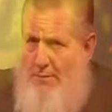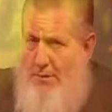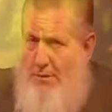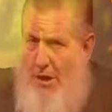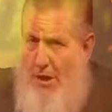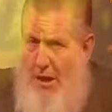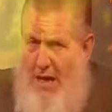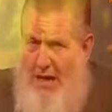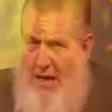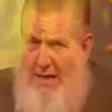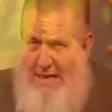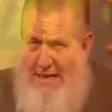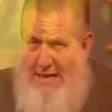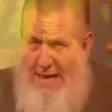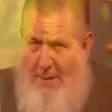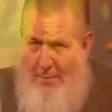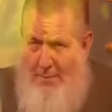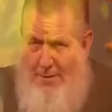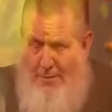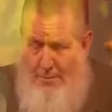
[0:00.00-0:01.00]
There's a lot of
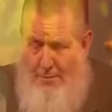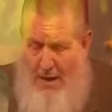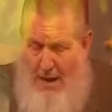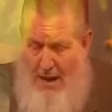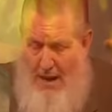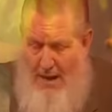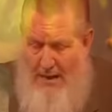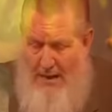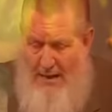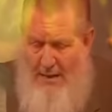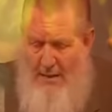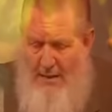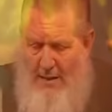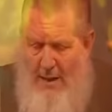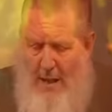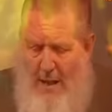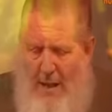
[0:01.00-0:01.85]
depth behind it.